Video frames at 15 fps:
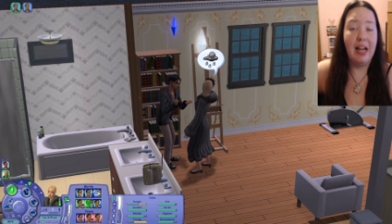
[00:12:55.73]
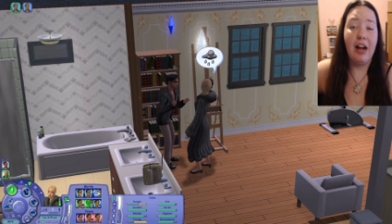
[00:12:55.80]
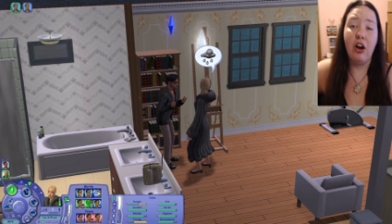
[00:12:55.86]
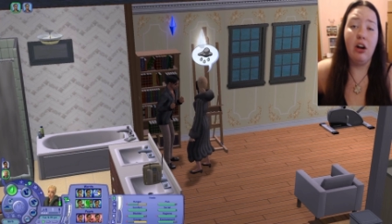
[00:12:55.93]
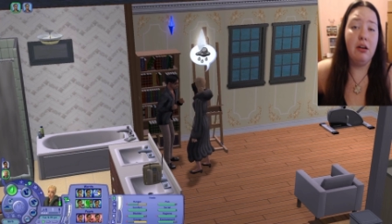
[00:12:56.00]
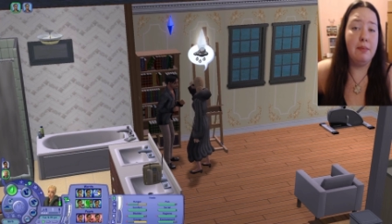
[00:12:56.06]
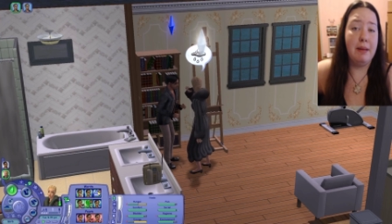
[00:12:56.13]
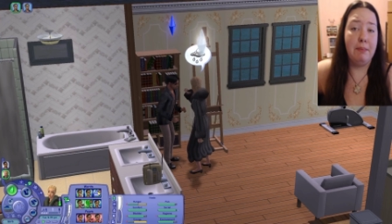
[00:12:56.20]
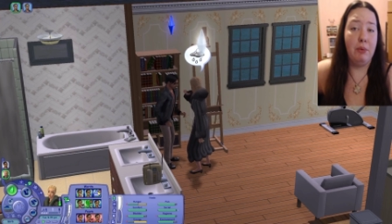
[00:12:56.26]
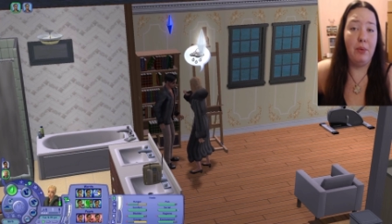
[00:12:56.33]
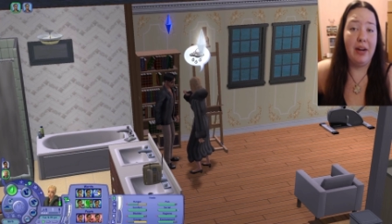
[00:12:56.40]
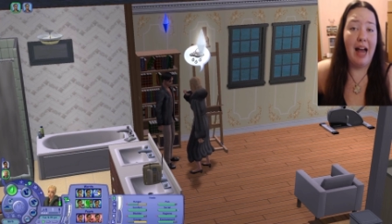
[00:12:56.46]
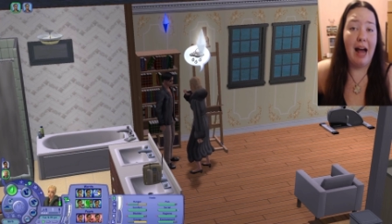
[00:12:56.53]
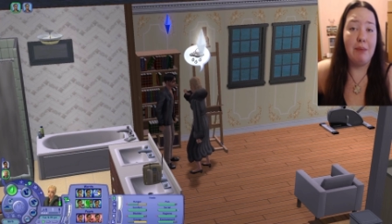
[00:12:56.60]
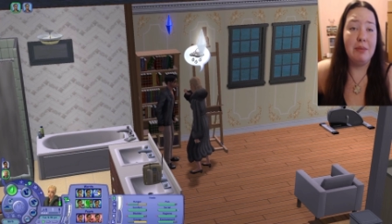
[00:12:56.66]
I can't remember
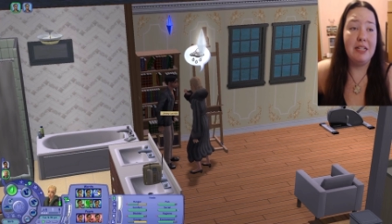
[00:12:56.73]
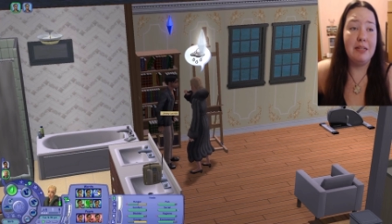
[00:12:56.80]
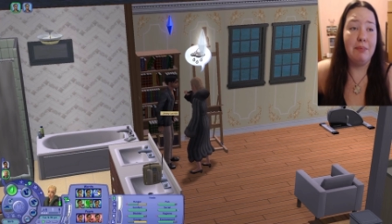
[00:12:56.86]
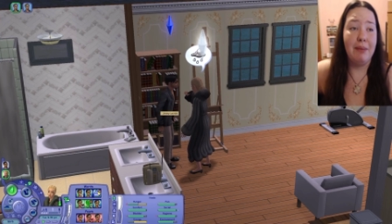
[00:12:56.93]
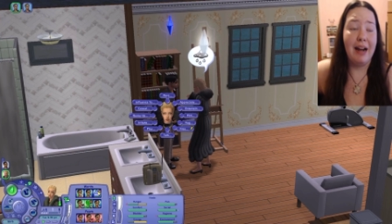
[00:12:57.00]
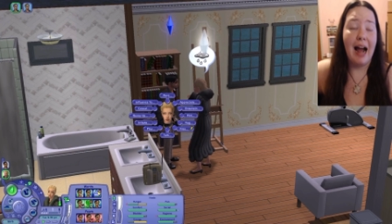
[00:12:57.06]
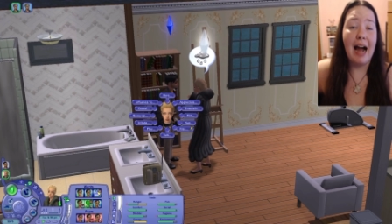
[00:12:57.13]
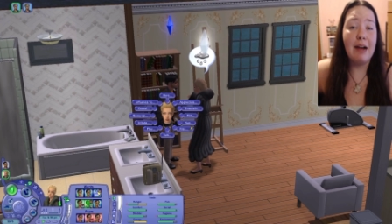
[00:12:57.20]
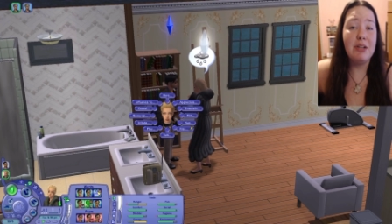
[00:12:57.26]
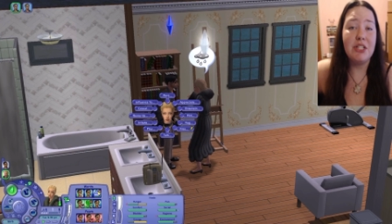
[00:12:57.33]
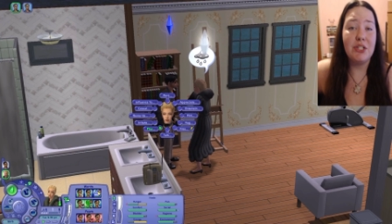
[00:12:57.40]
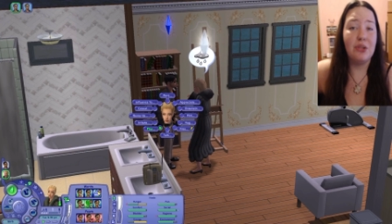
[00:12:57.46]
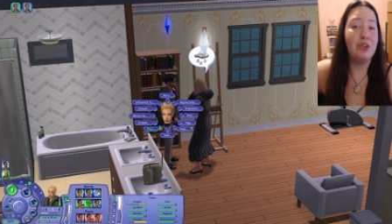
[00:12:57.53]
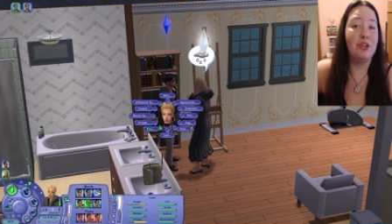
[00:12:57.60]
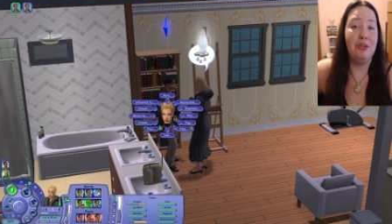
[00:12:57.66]
what happened, but I was
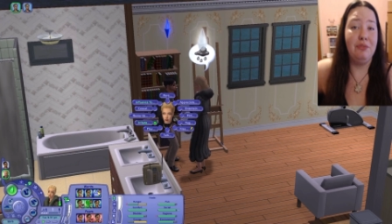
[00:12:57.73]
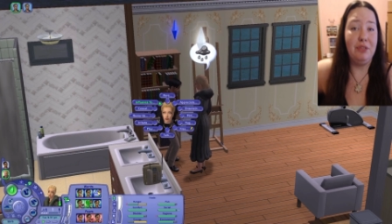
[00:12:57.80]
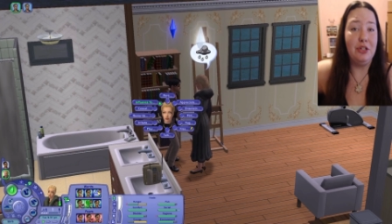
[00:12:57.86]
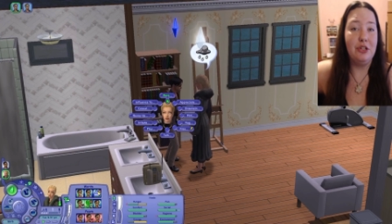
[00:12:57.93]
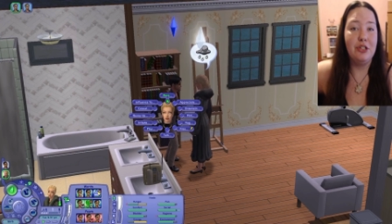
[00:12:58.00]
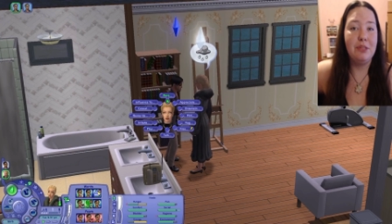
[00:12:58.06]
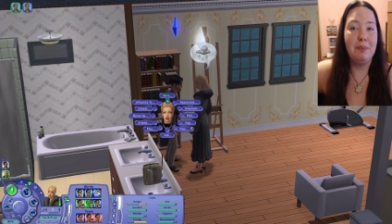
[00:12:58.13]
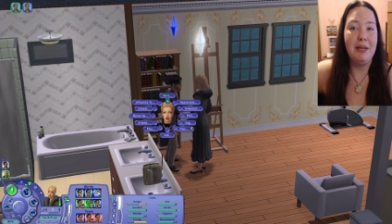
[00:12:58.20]
so confused